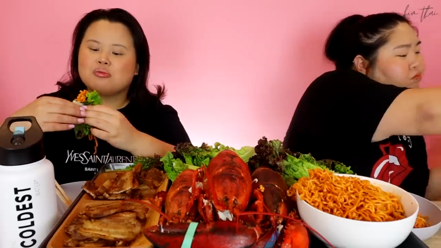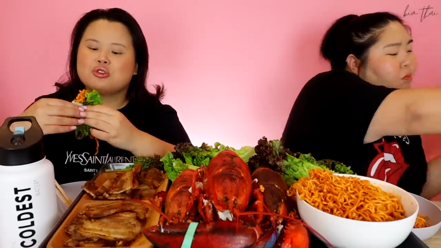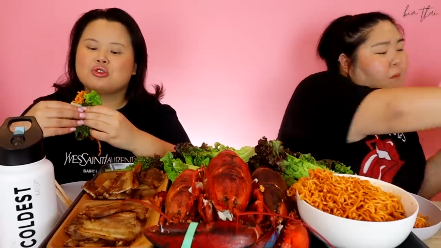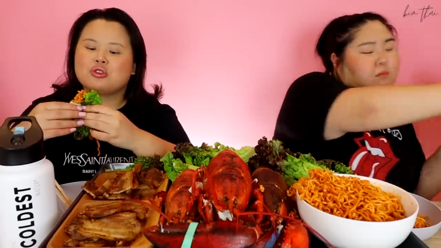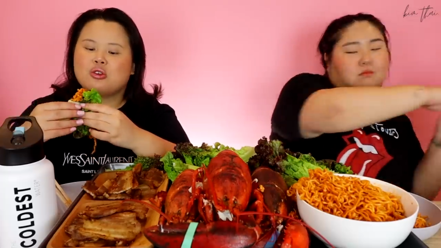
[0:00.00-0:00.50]

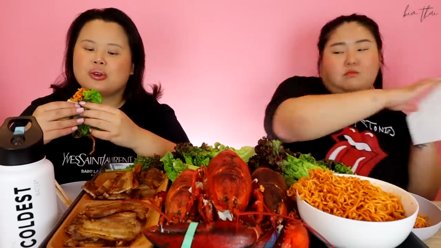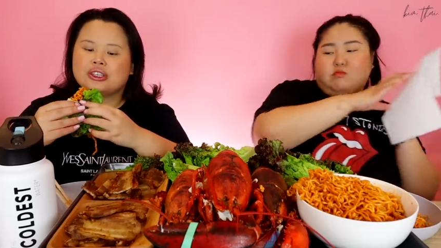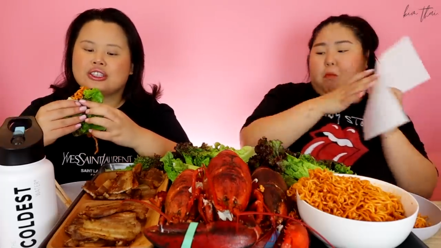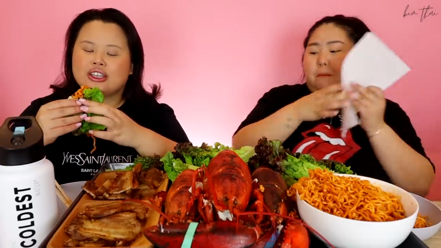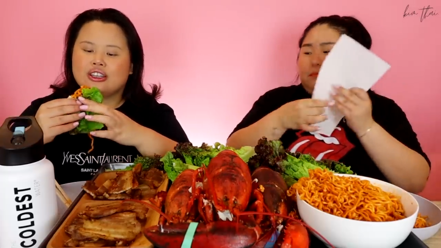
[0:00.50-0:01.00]
Speaker 1: so
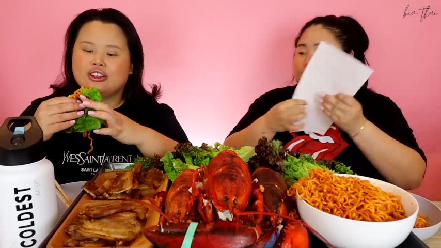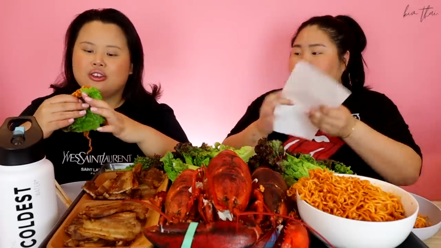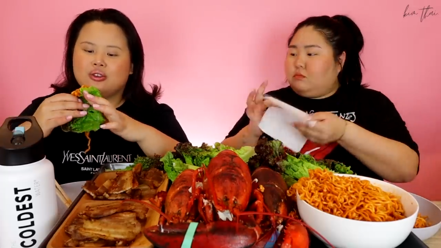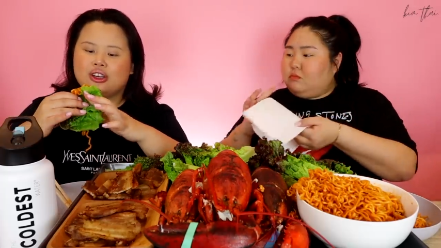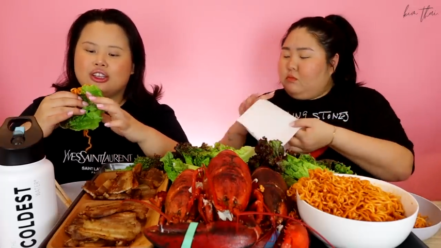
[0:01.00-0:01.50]
excited,
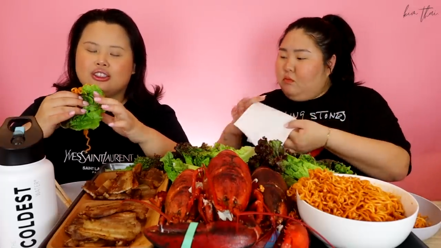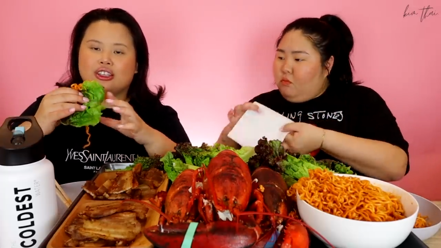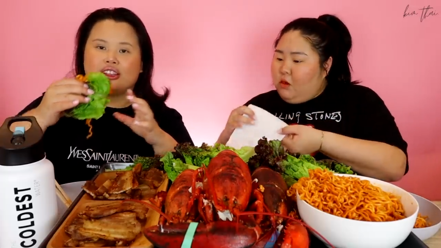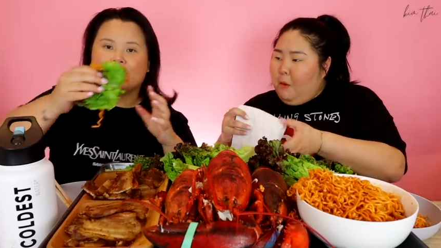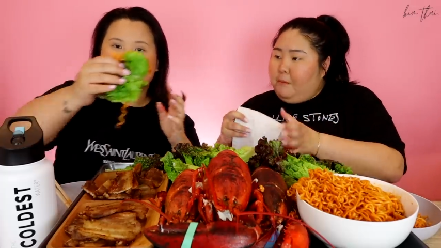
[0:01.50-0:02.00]
you guys.
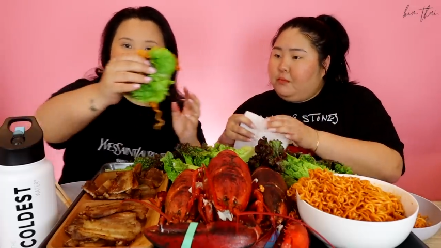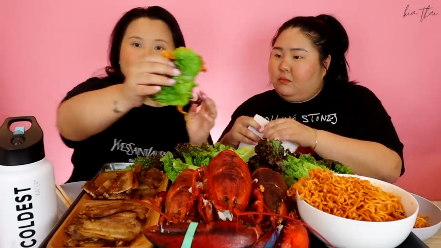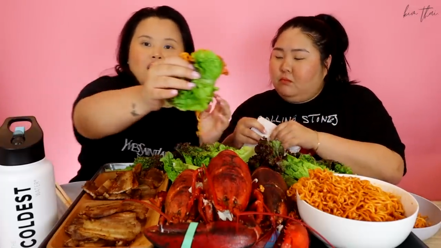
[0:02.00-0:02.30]
Look at this.